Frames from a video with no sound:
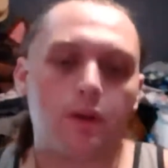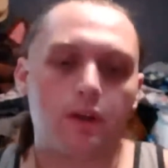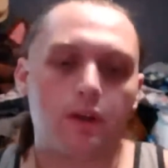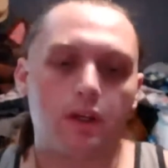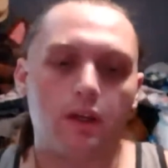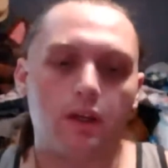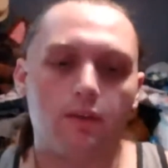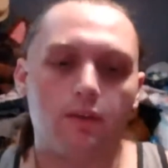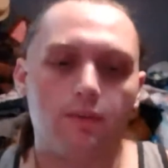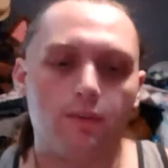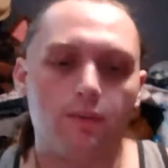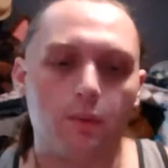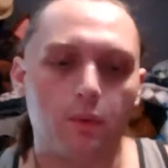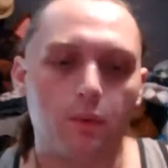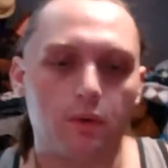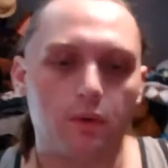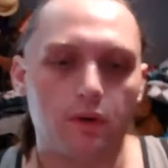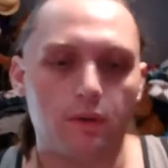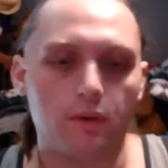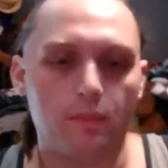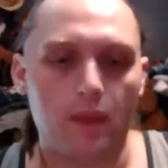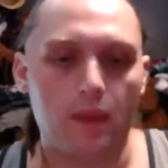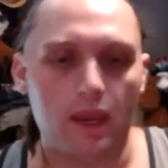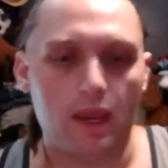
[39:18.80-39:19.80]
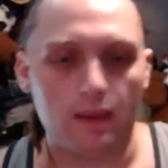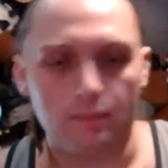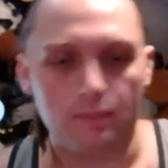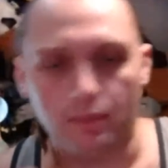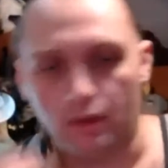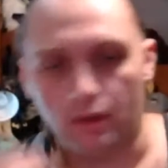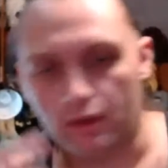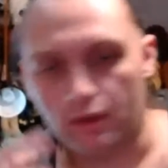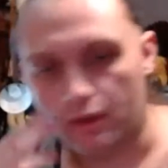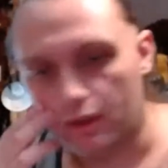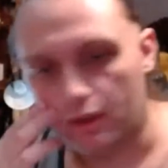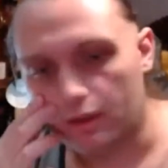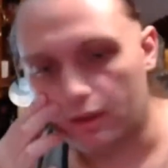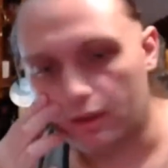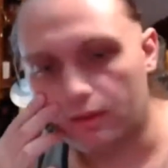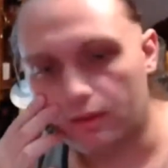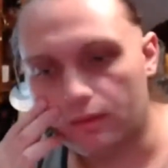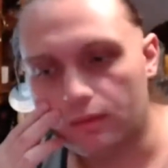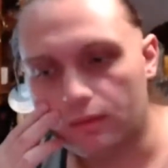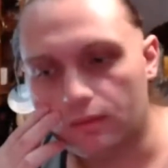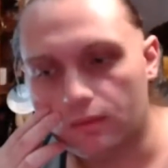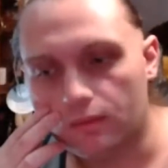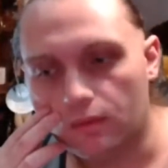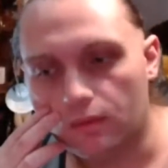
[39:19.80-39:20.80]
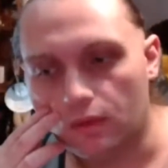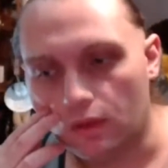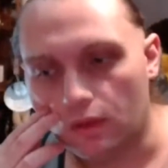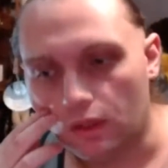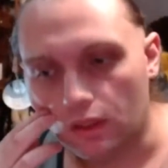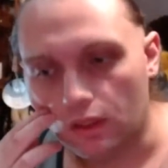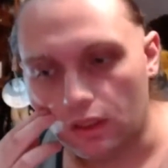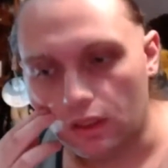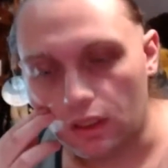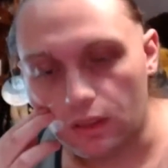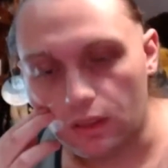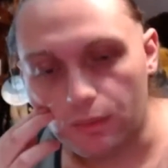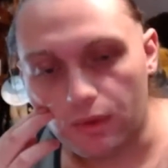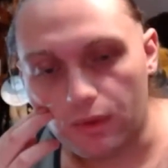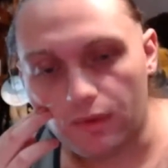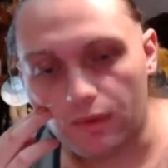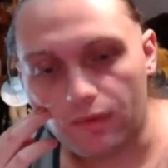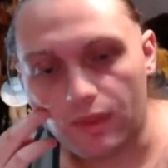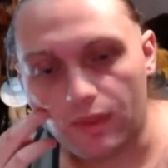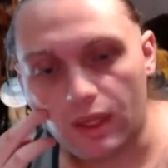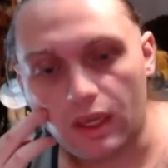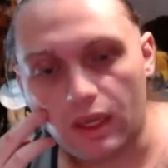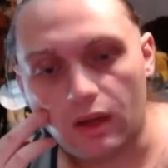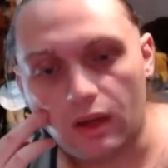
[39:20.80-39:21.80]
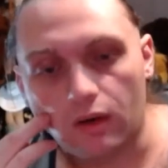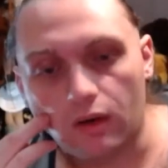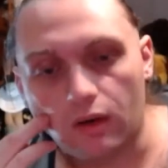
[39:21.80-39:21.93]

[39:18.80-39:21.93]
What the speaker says: can afford a MacBook, even if they